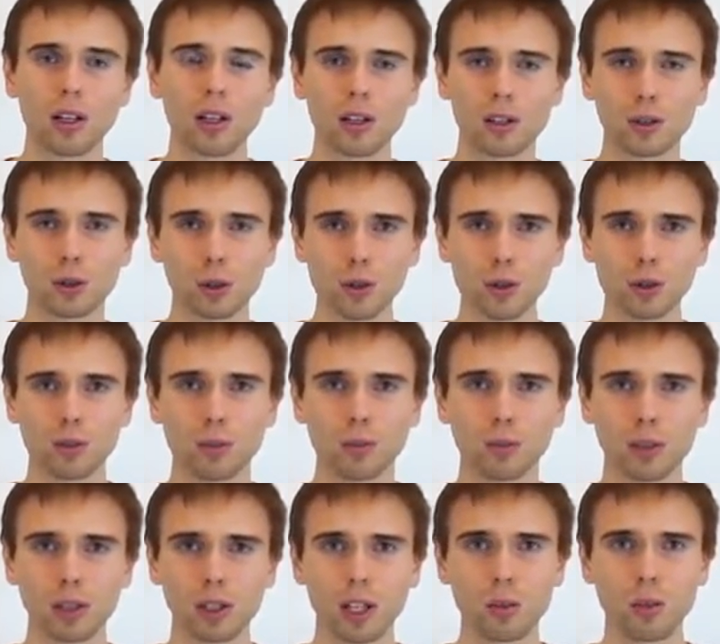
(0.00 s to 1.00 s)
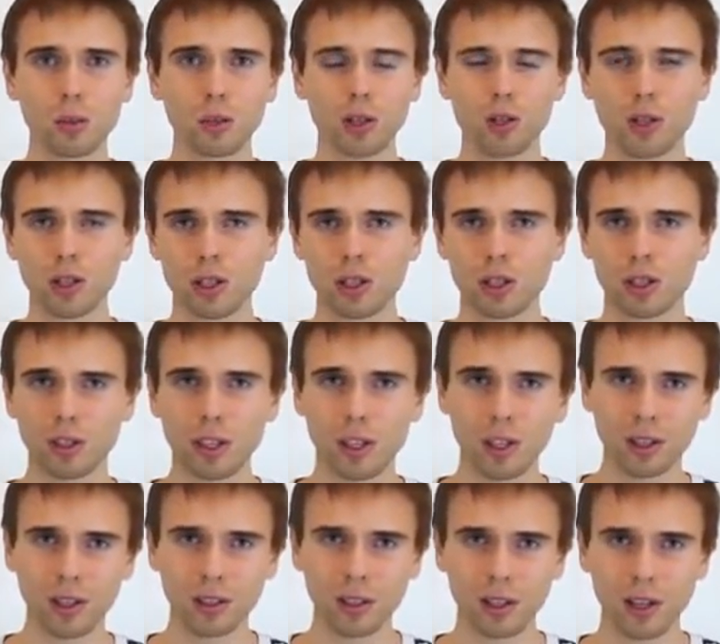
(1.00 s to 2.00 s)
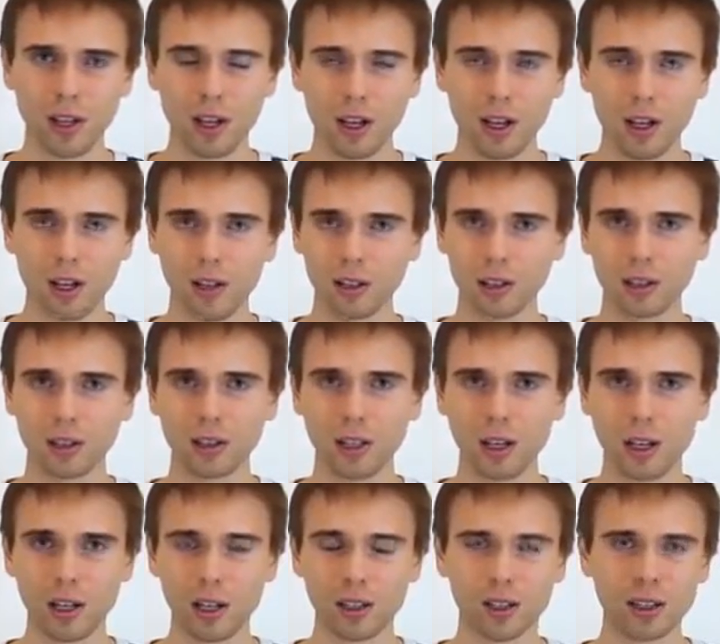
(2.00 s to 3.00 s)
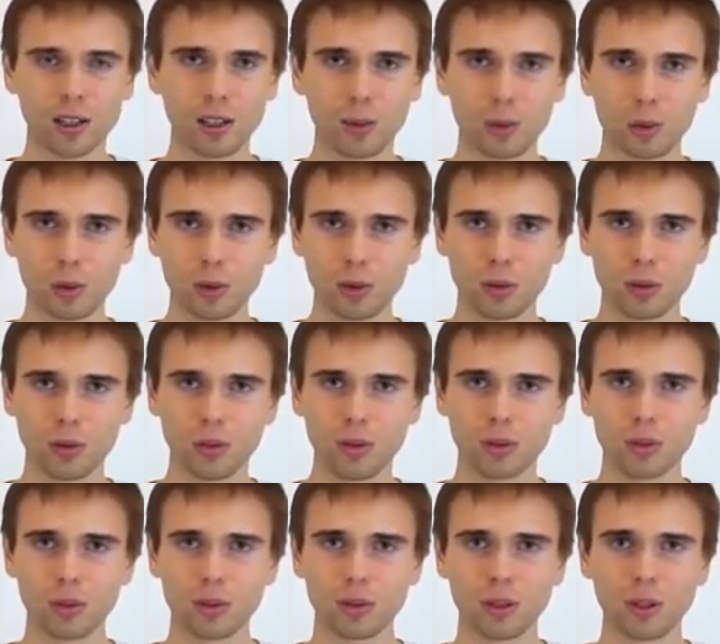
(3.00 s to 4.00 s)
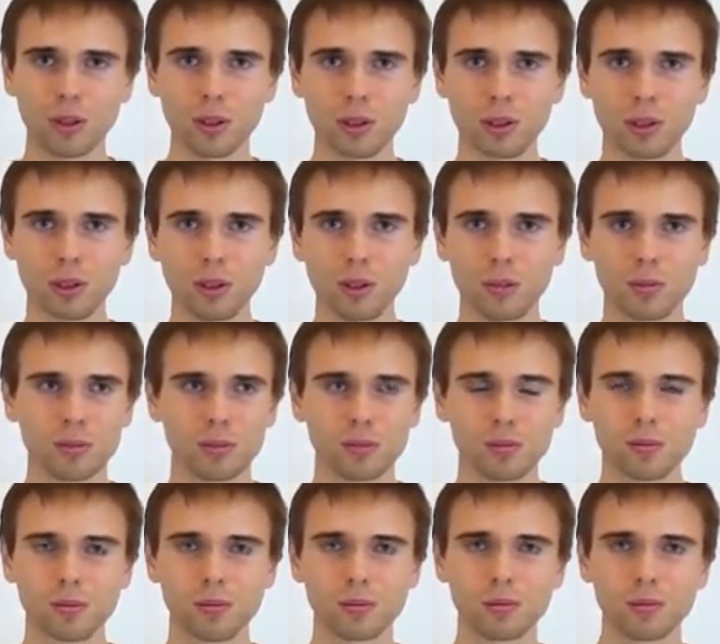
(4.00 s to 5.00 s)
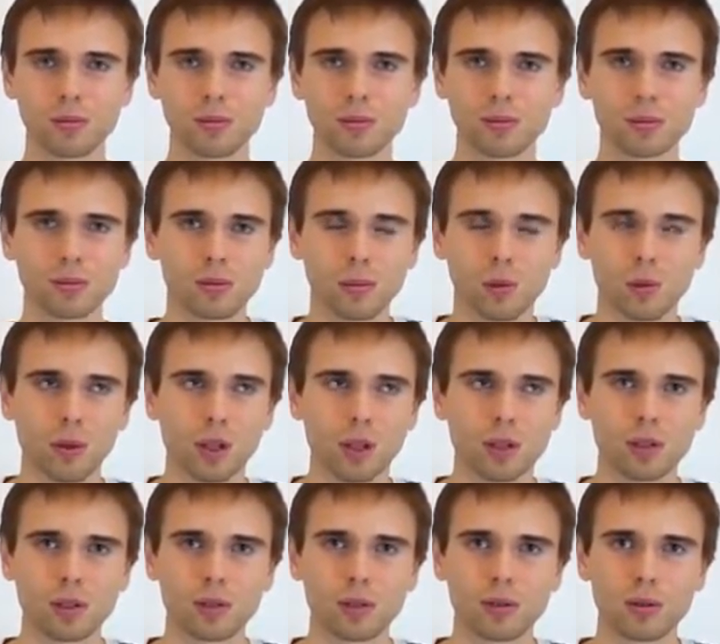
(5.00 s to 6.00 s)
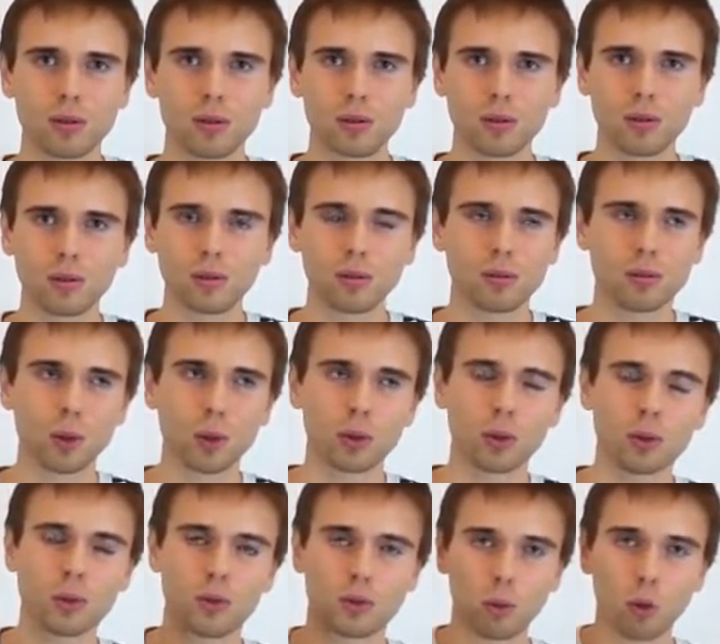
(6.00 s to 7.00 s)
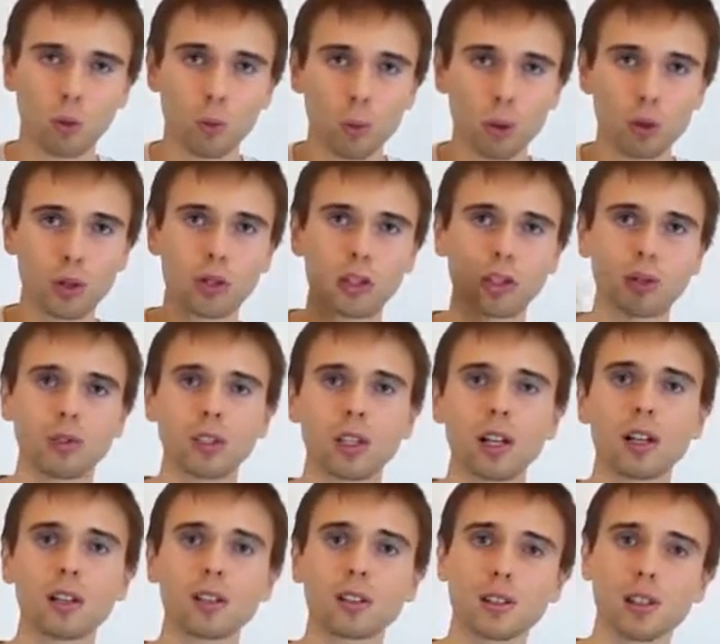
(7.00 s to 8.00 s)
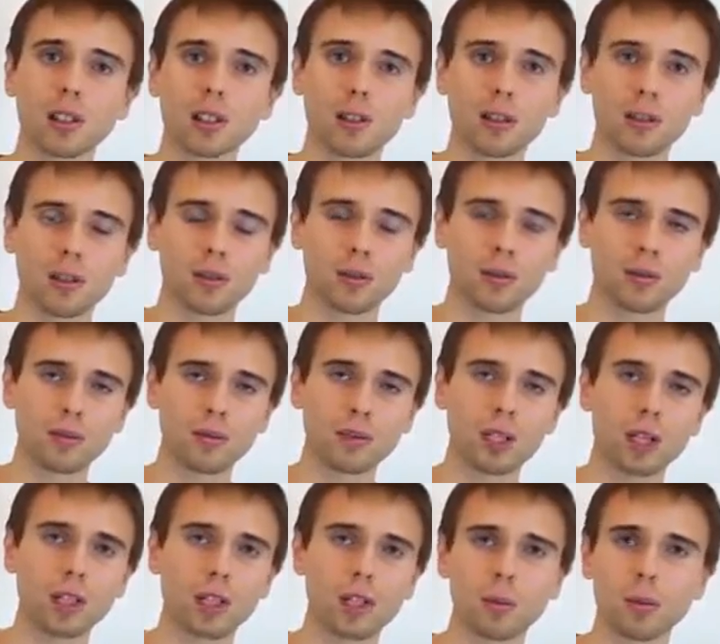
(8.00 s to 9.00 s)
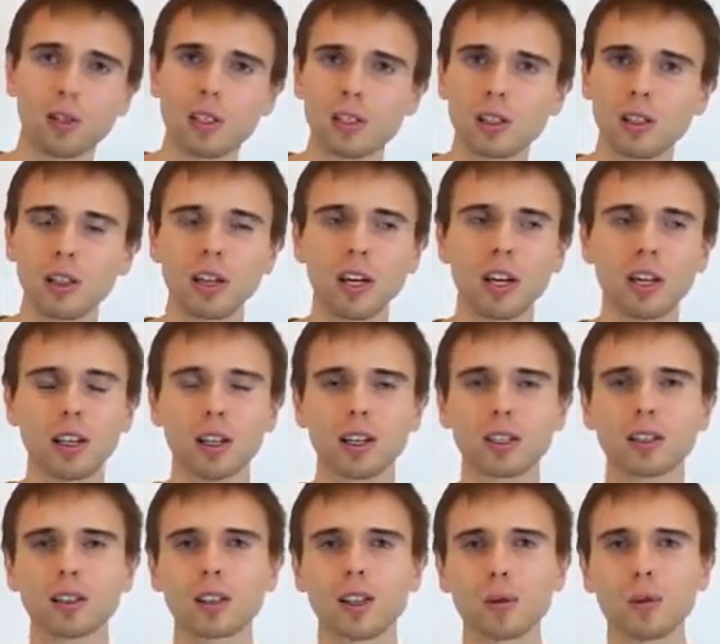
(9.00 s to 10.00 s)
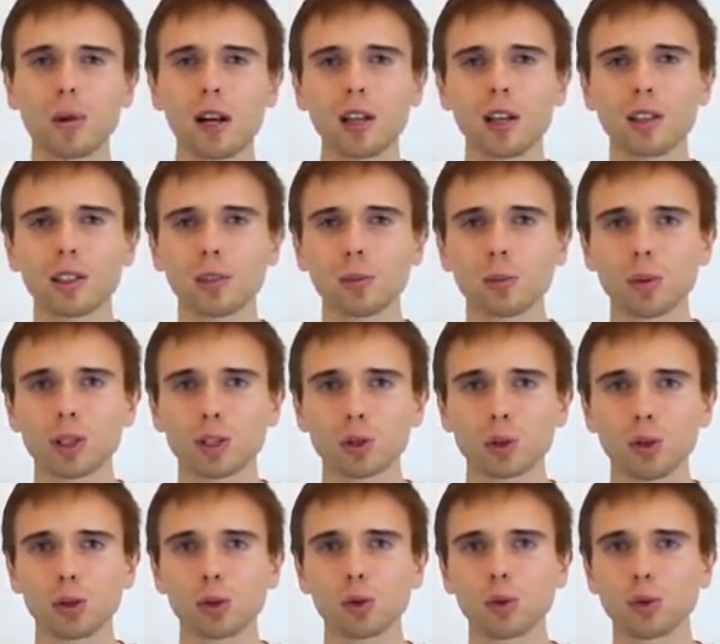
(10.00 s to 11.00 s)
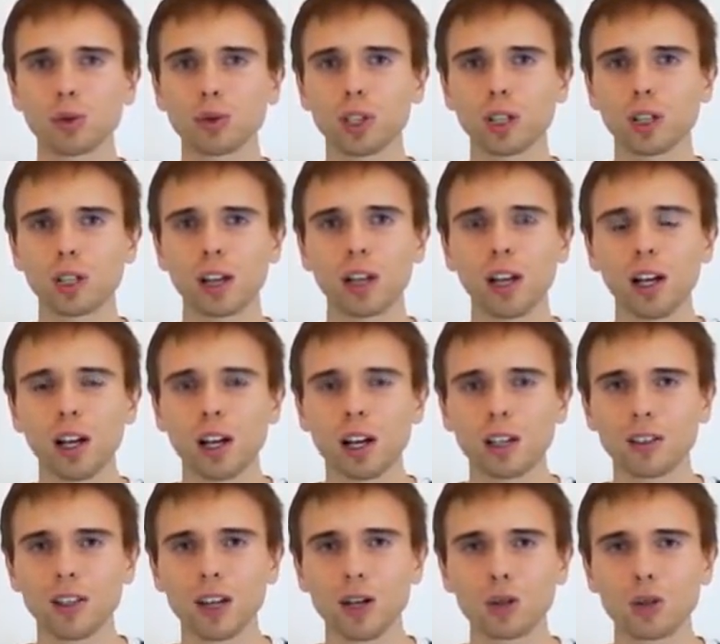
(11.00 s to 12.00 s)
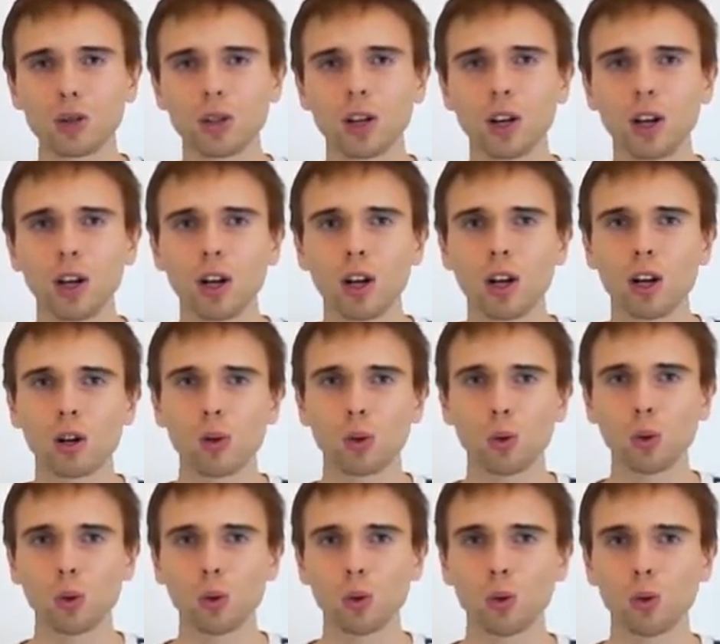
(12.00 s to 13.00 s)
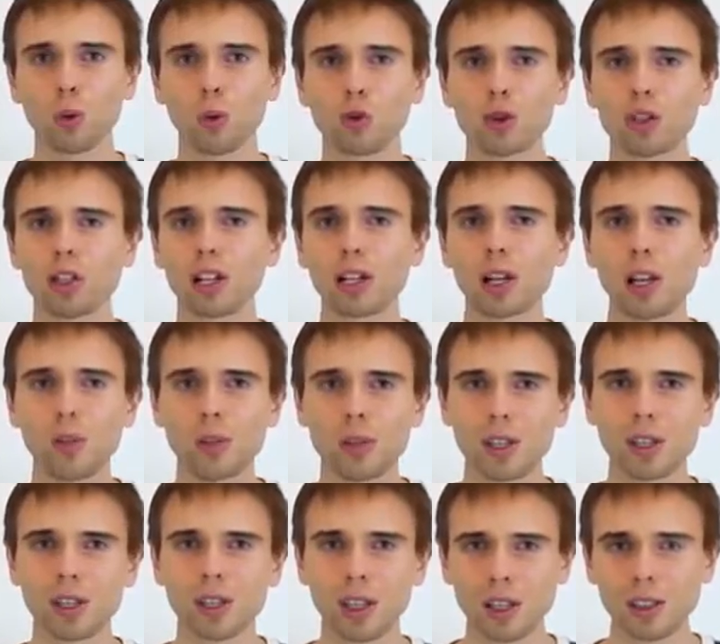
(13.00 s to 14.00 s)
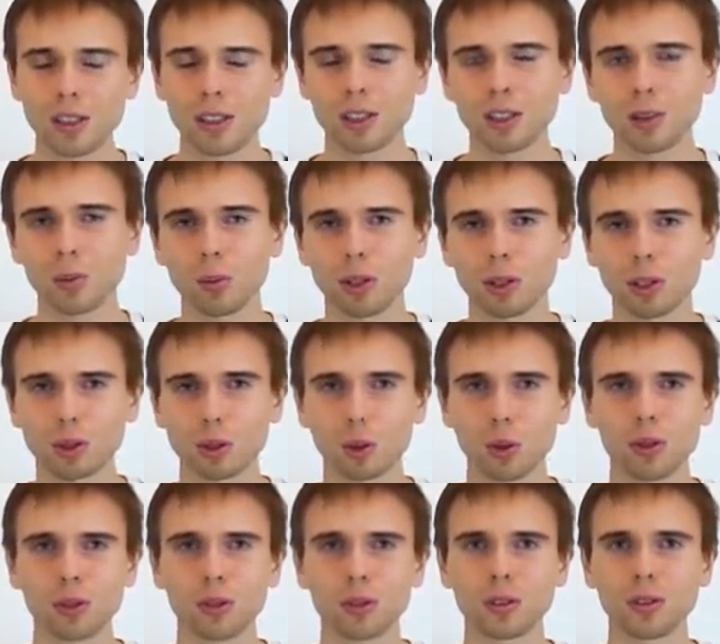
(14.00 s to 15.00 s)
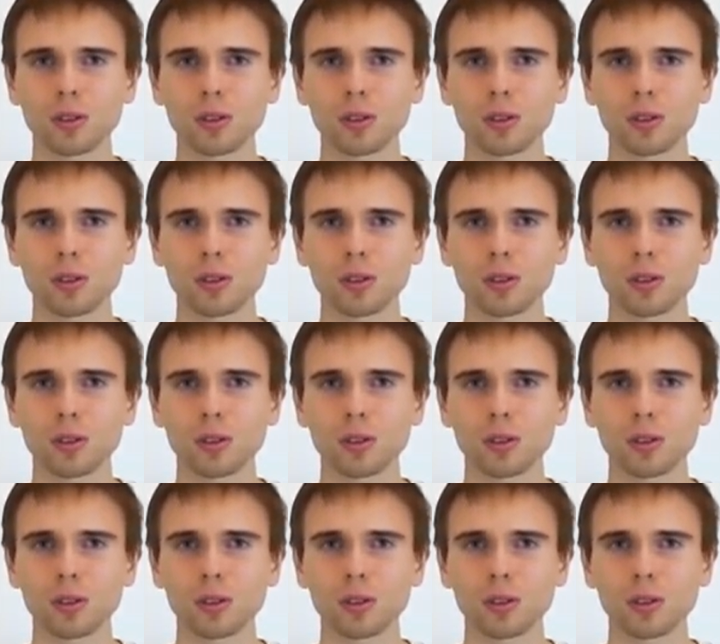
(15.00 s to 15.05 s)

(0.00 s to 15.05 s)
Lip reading: the client had to transfer money to us, etc. All such sorts of thoughts will take off the mind, and this is okay. It happens to everyone. It happens even to teachers of meditation.